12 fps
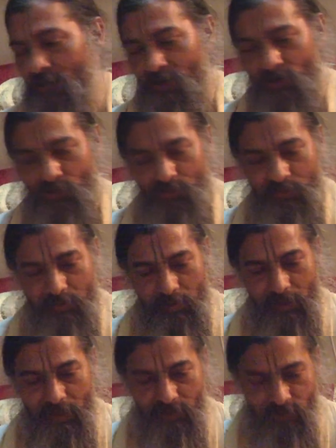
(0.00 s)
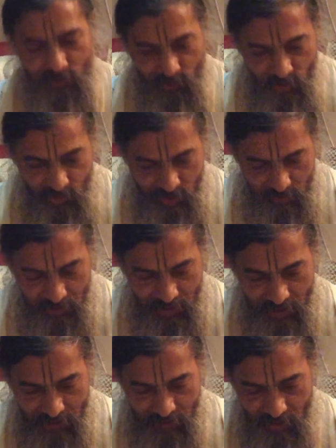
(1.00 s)
Or people like Jiva Goswami,
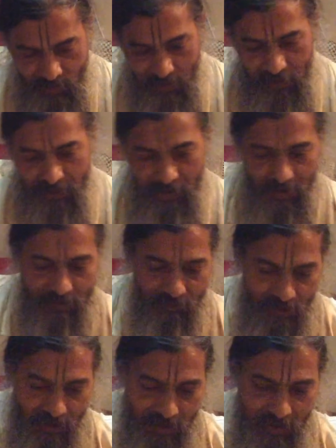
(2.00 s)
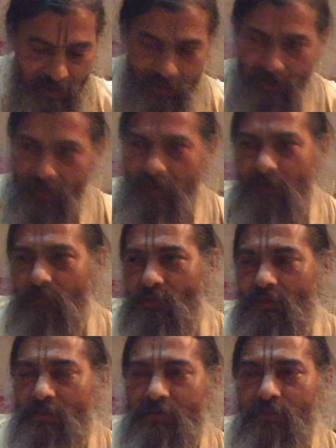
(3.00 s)
they have commented and we are reading their
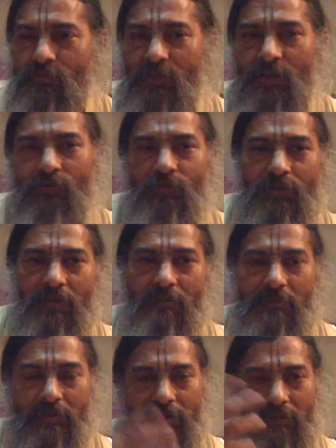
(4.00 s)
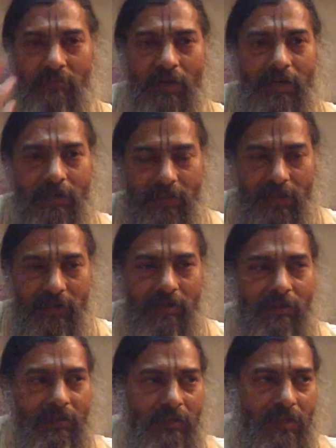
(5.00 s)
words. So we have to keep this in mind, then
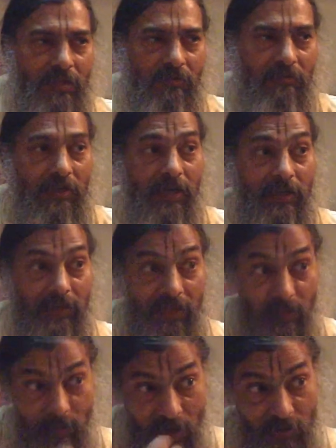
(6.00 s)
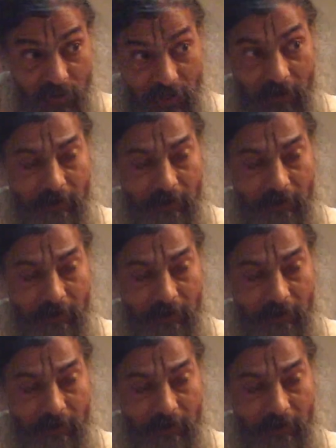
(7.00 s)
we get their power.